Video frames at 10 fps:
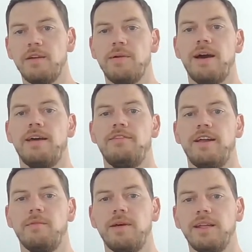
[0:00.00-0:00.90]
by the
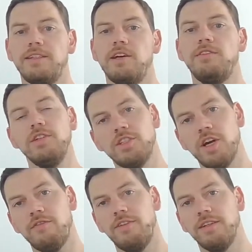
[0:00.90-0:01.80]
availability of new
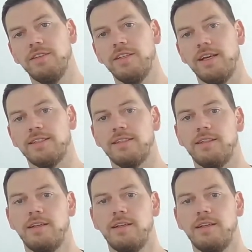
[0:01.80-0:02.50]
software to test.